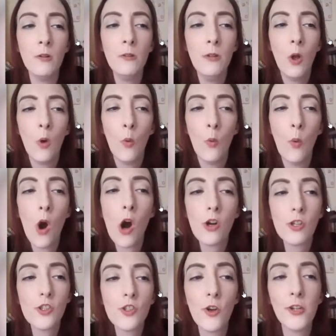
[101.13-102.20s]
And what I'm
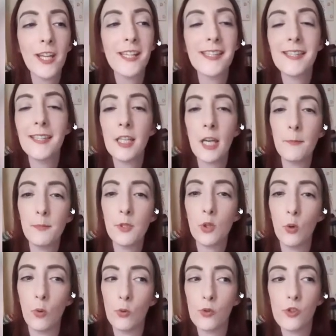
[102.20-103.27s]
going to do is I'm going to
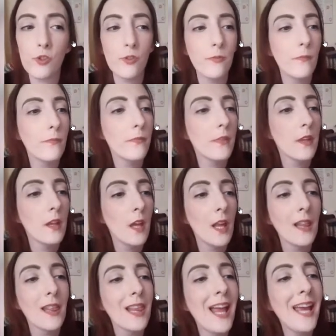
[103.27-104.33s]
click on the quiz
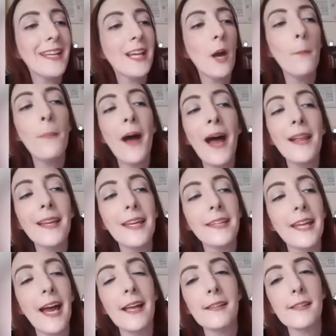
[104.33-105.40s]
and then
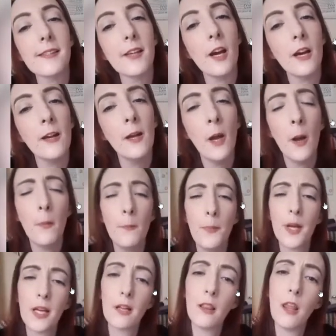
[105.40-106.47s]
wait for it to
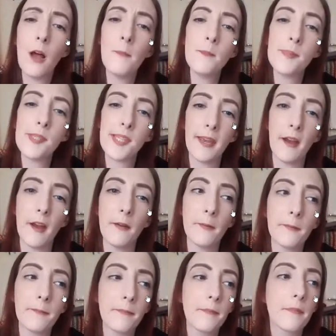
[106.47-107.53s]
freeze
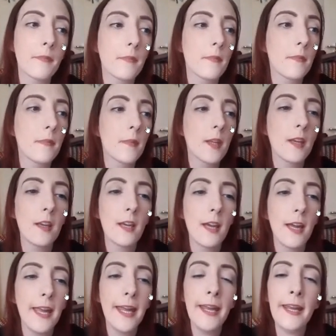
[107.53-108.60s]
deliberately so I
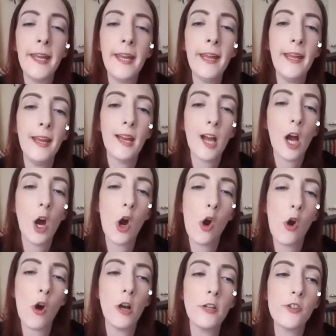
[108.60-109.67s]
can show you how to fix
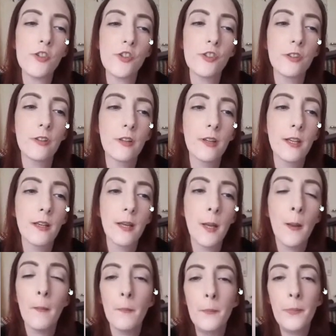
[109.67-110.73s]
it. So here
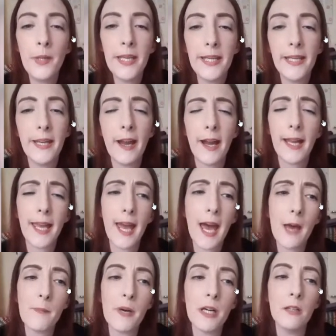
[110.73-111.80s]
we go, guys.
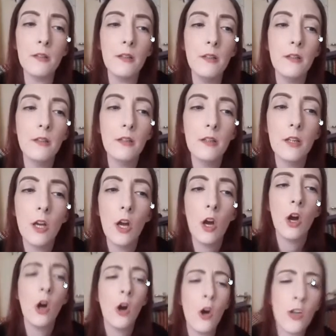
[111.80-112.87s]

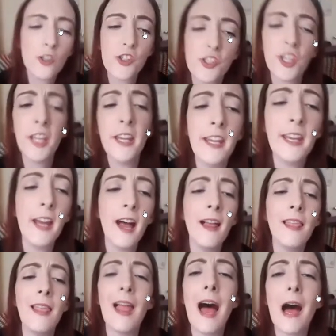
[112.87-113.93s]
So what you would do is
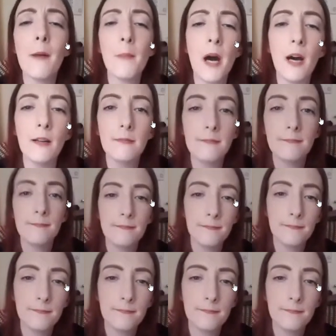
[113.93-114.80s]
click on the quiz.